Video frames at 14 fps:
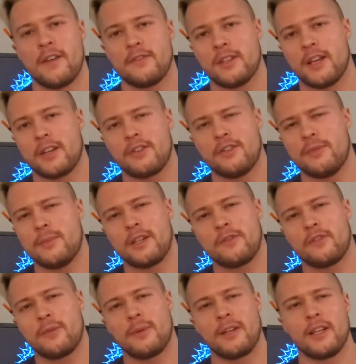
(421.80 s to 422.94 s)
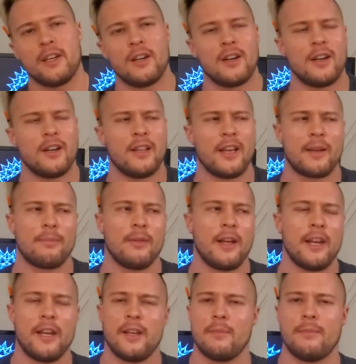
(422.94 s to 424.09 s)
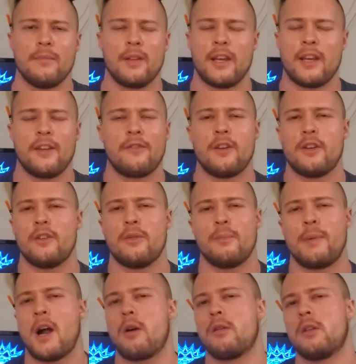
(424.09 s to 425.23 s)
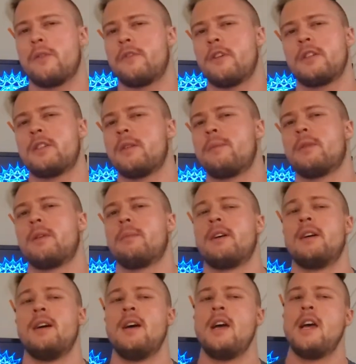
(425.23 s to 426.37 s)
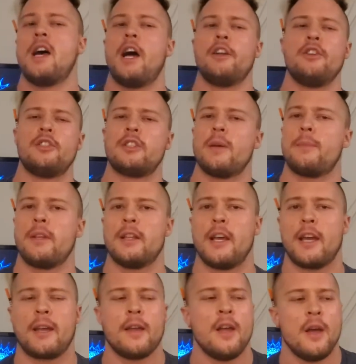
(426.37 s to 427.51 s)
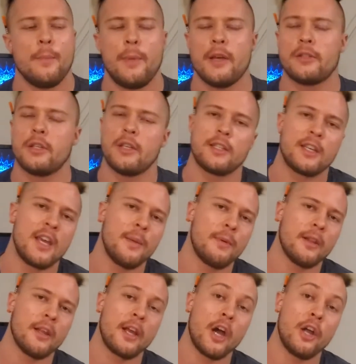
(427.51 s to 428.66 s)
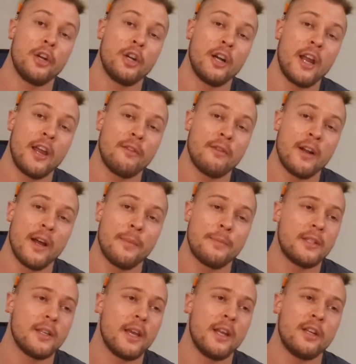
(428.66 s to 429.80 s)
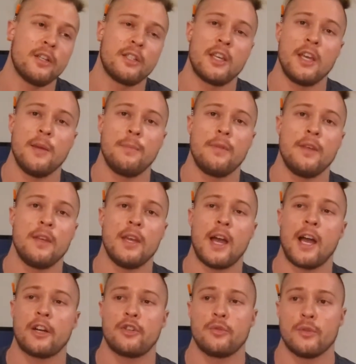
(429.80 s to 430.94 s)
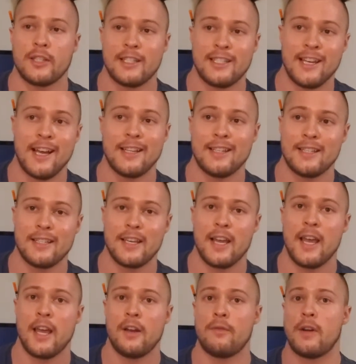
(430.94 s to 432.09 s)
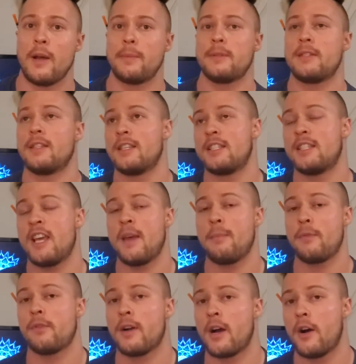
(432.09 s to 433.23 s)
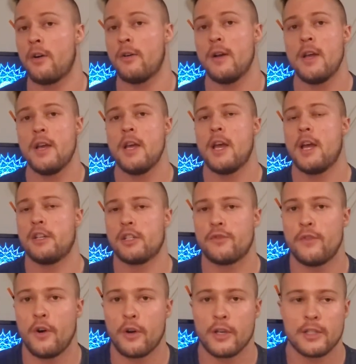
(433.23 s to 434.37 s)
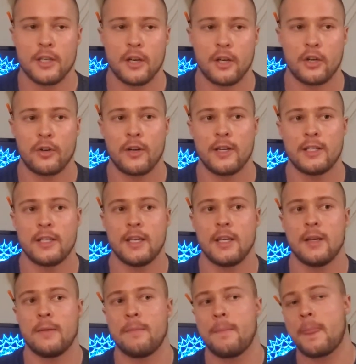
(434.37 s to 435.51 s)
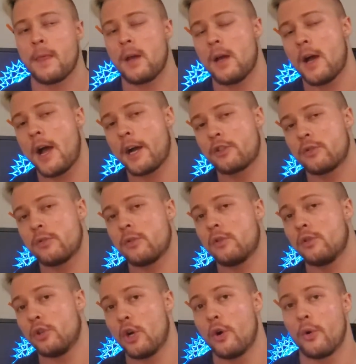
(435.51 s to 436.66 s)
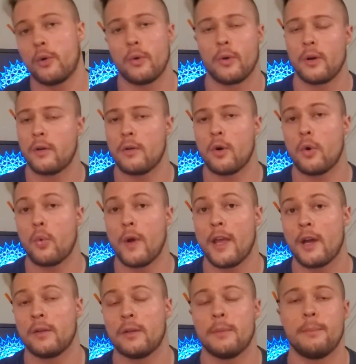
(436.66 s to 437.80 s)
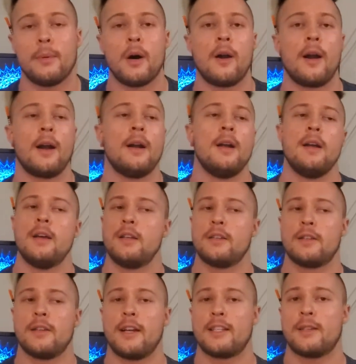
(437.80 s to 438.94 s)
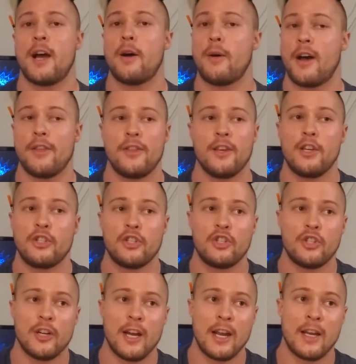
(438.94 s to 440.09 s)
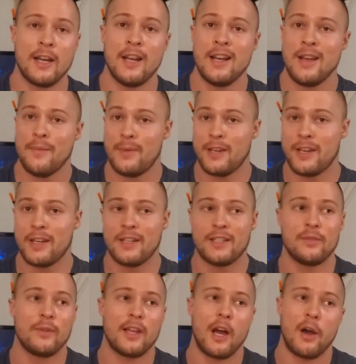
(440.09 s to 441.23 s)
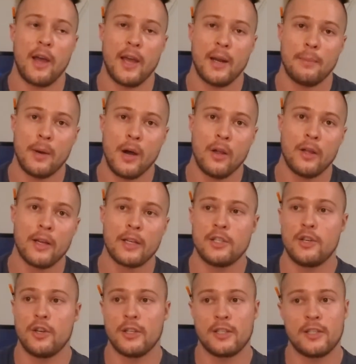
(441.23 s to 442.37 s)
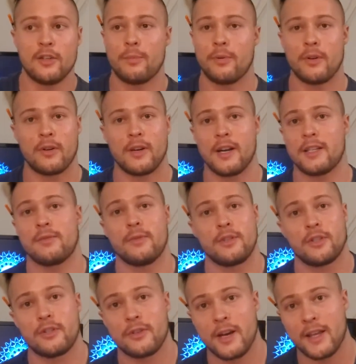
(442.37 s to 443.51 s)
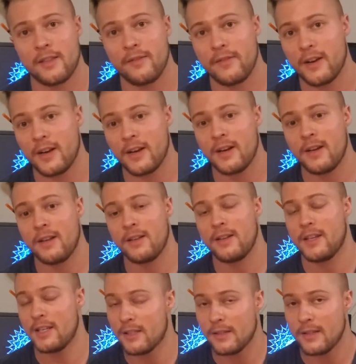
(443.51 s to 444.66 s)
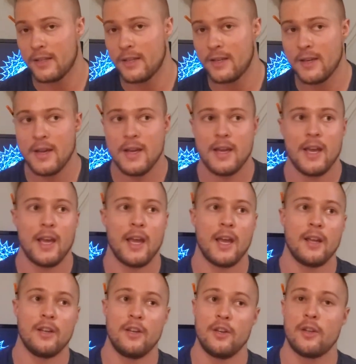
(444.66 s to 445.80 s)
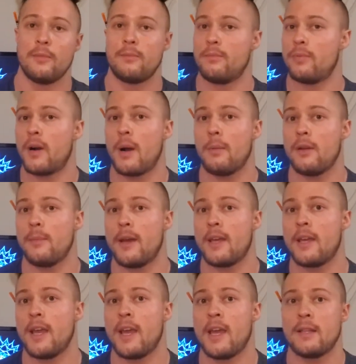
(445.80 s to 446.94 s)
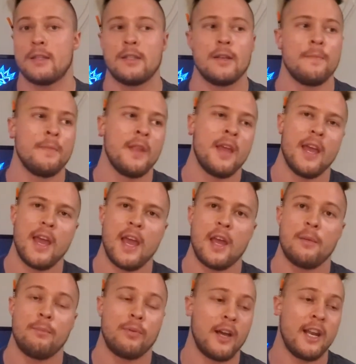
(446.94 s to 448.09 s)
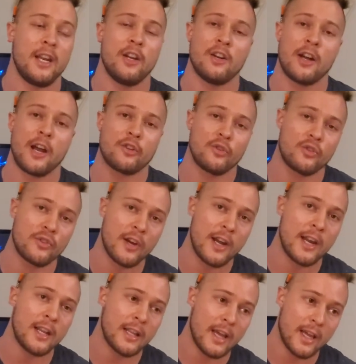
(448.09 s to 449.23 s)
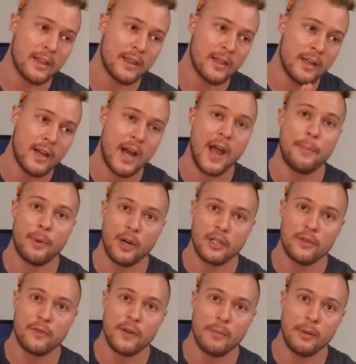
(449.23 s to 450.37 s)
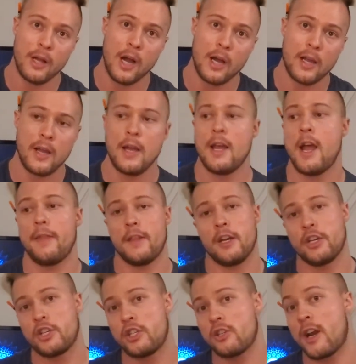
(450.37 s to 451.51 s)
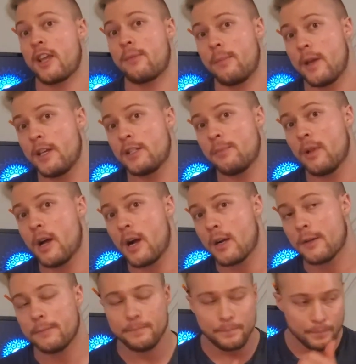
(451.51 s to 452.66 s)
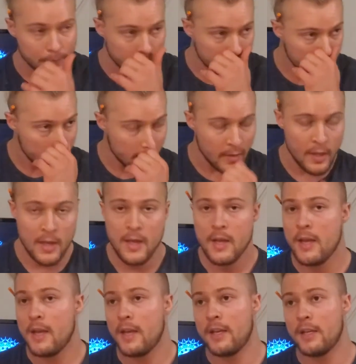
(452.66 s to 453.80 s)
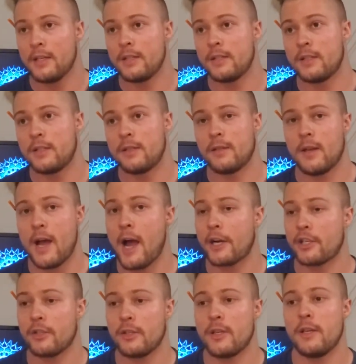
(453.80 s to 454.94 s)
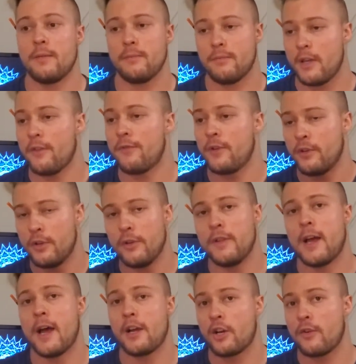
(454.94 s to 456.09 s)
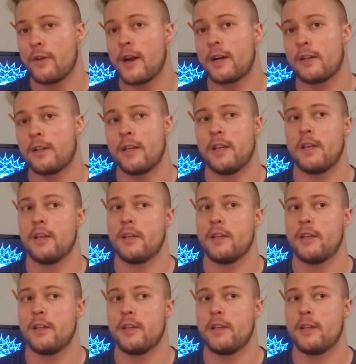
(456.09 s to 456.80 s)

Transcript: They're like too much for beginner and like planning to, like if you're doing powerlifting or something. But I'll do something like basically just keep it like under 8 reps and just keep the actual sets and reps the same throughout, and just focus on increasing actual load or weight on the bar. So that's how I think you should train, because without anabolics you can still progress with strength very easily and you could probably make gains. And planning your actual training, like the hypertrophy block and then a strength-based block, is actually, if you do that correctly